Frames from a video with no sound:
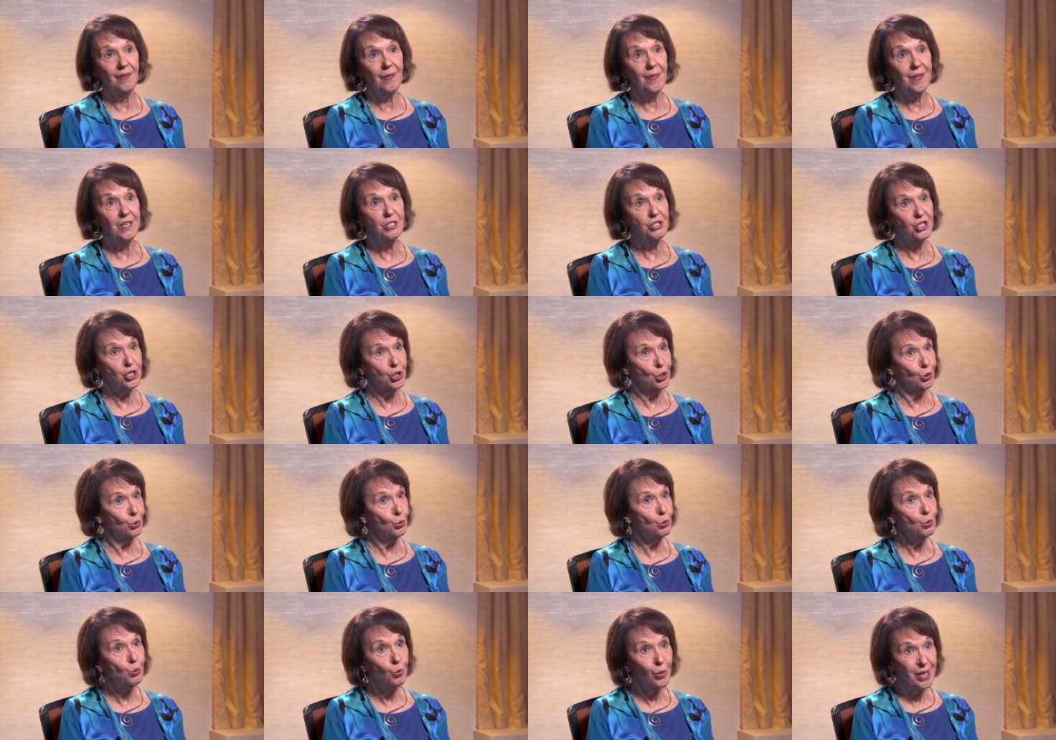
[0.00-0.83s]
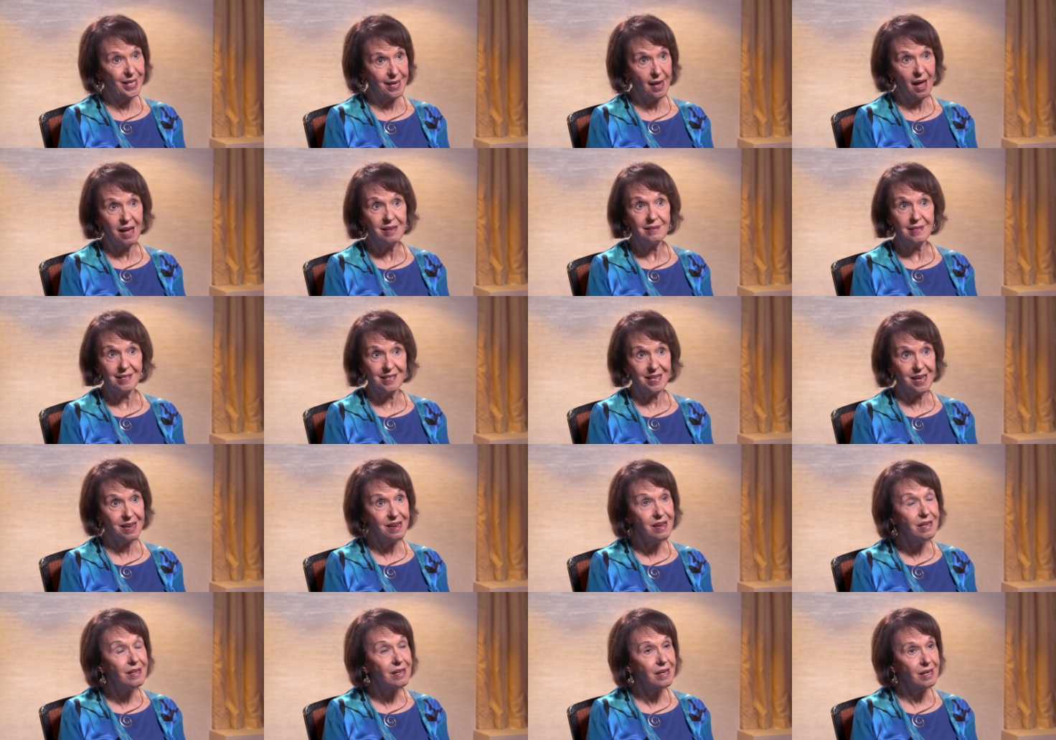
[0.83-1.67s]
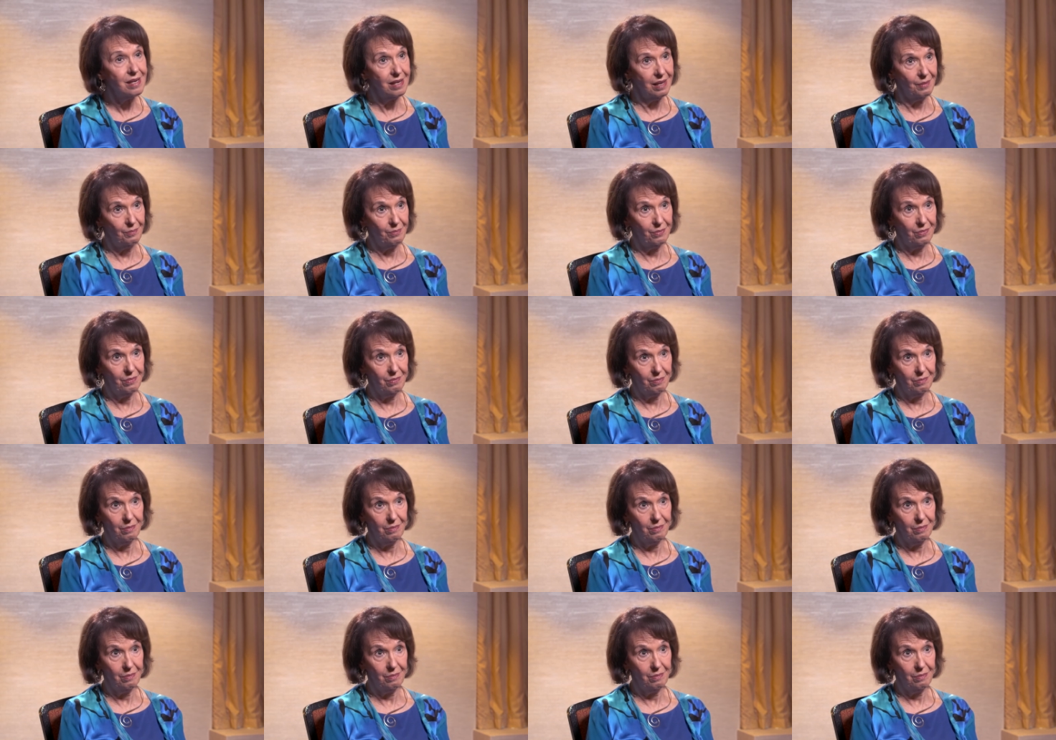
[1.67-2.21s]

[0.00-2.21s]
the school would not take him